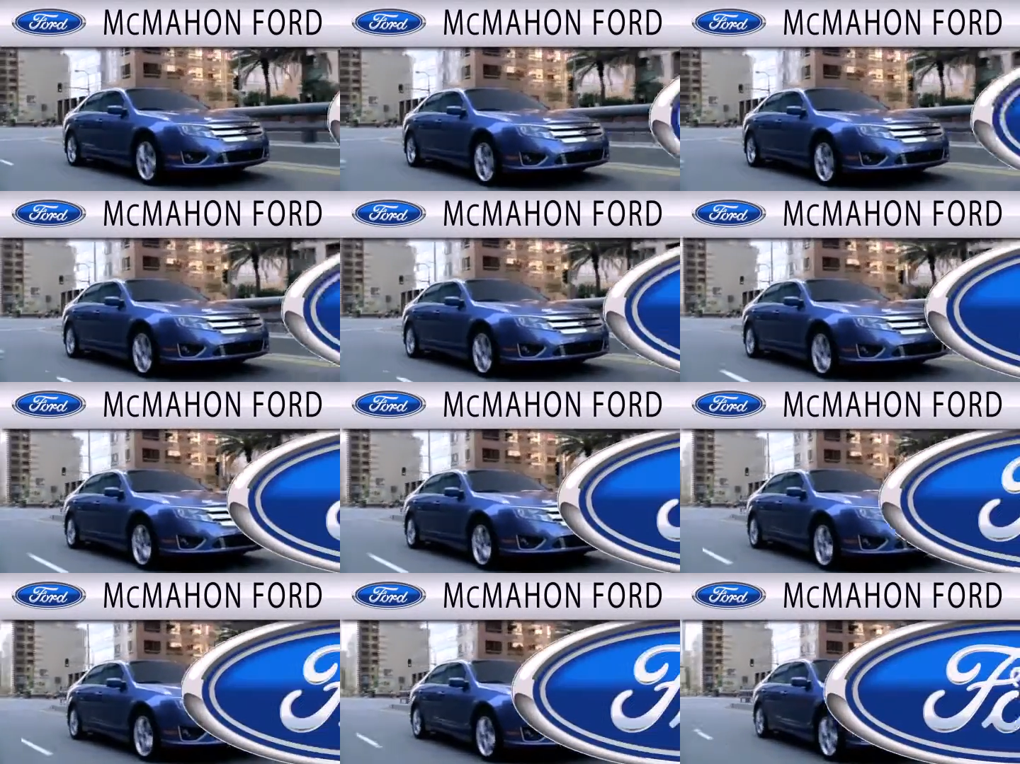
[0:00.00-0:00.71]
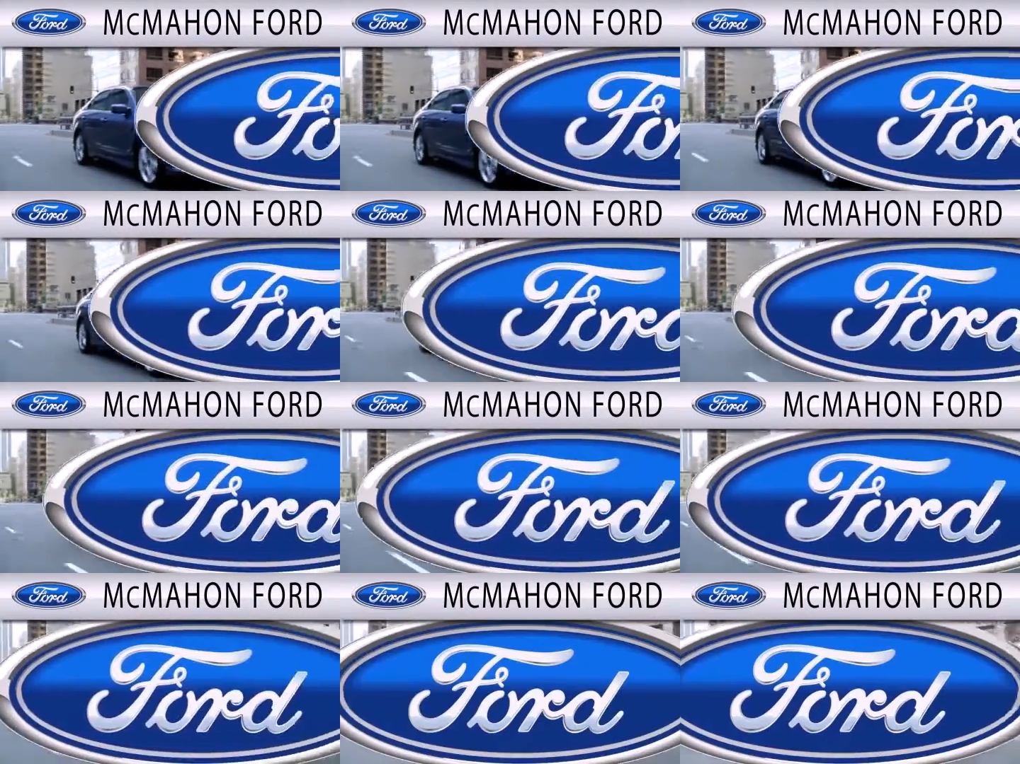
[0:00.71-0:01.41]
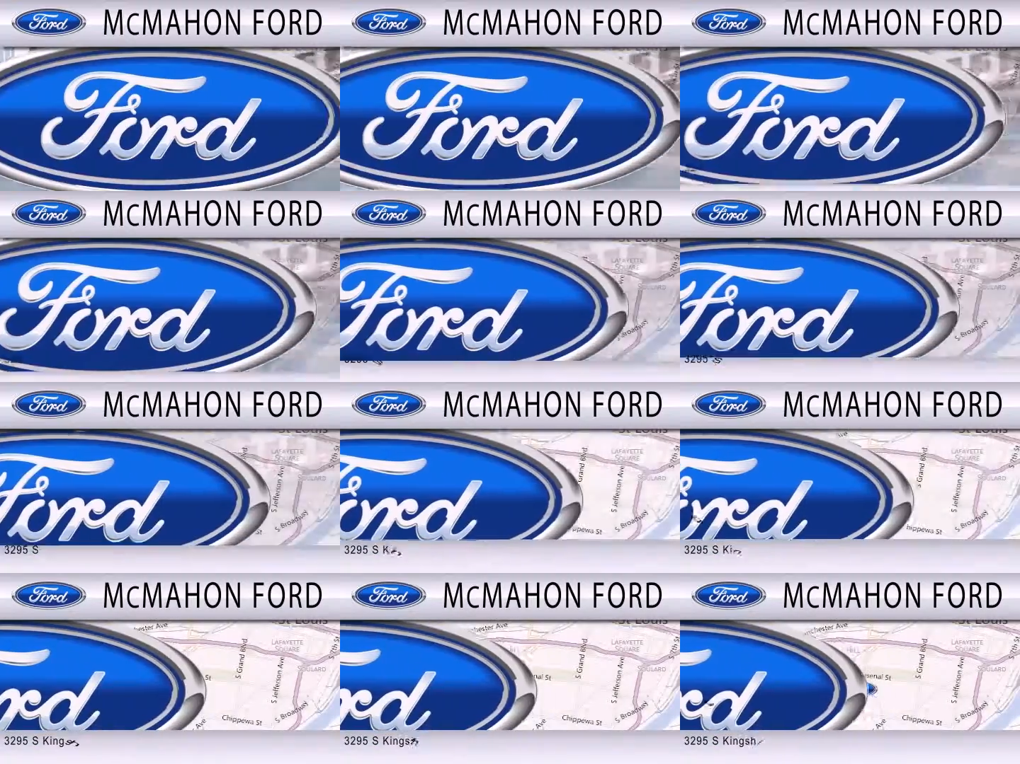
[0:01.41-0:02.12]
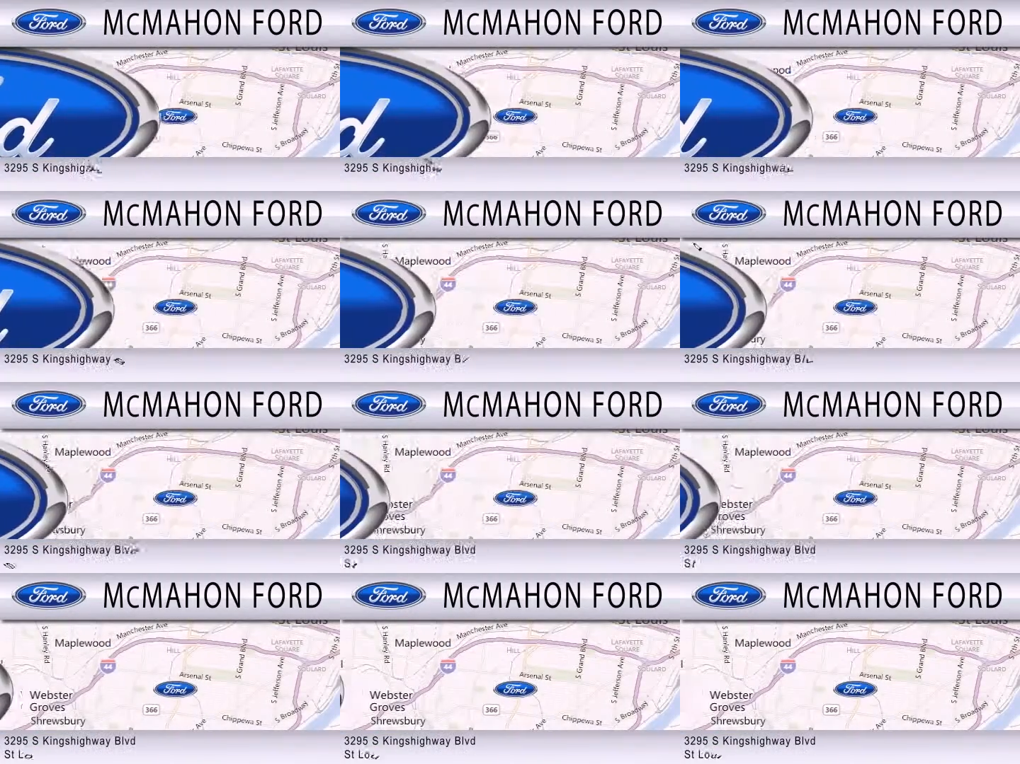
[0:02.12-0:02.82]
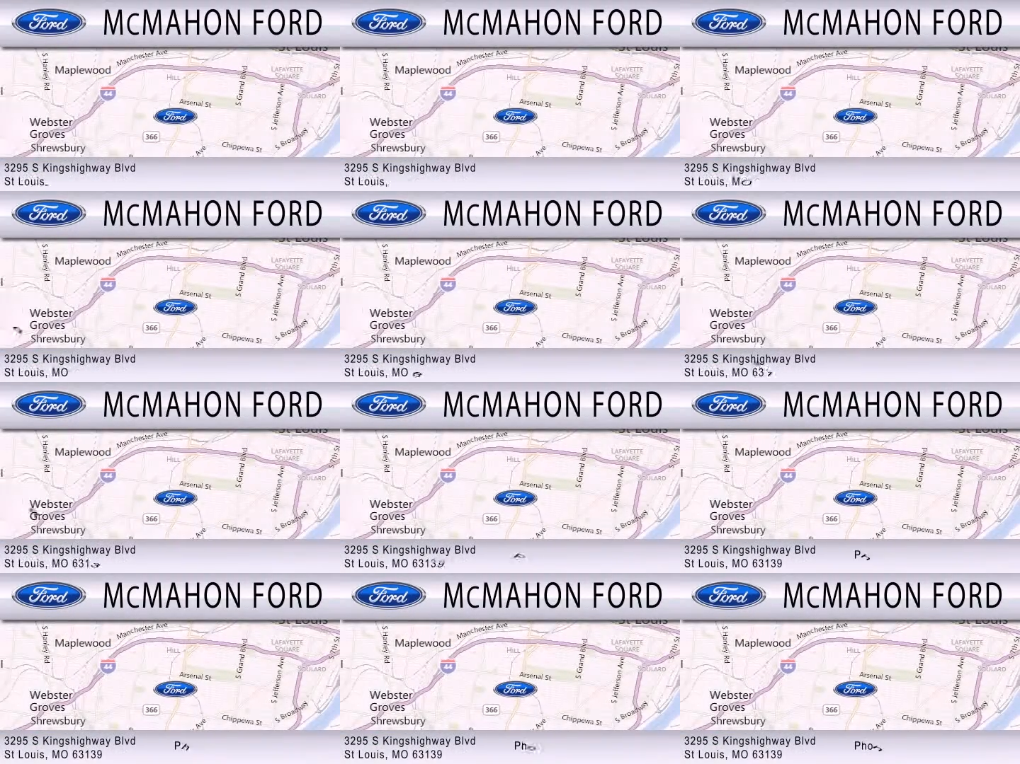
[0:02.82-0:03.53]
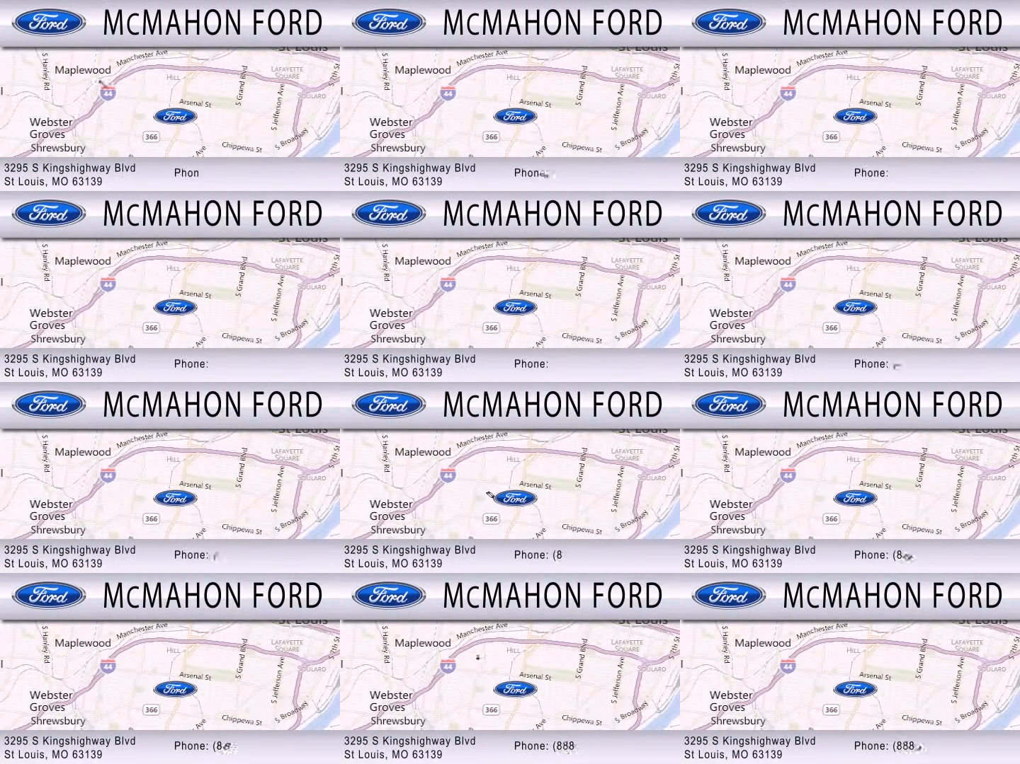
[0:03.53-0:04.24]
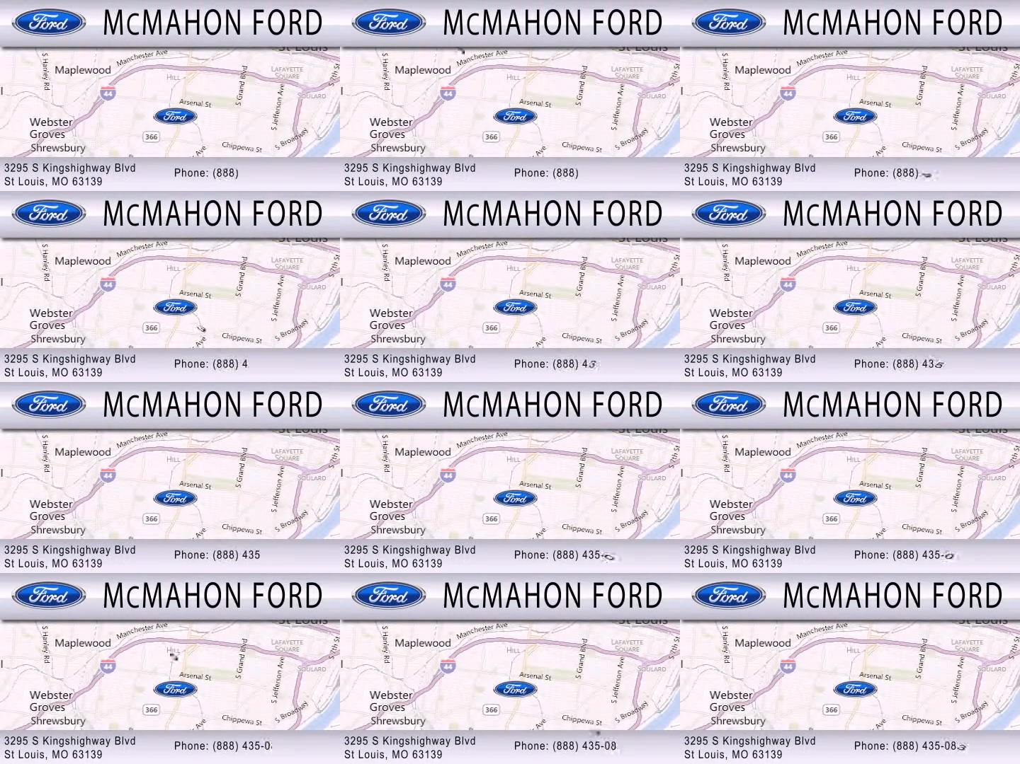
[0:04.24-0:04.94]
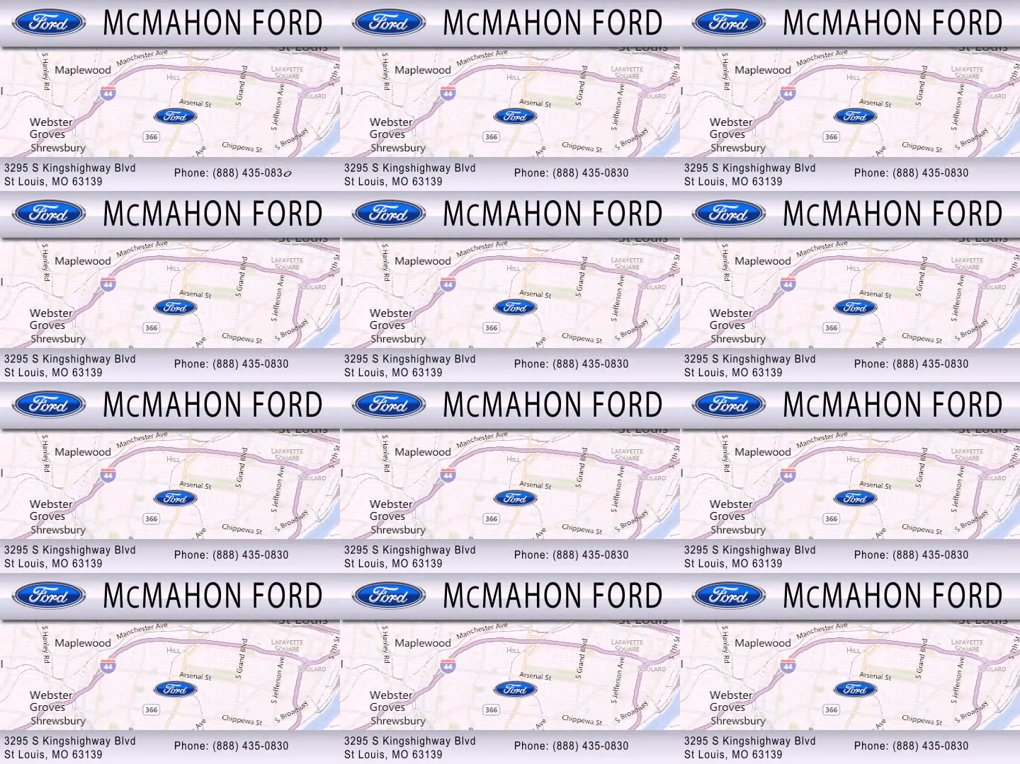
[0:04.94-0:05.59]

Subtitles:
(no speaker visible)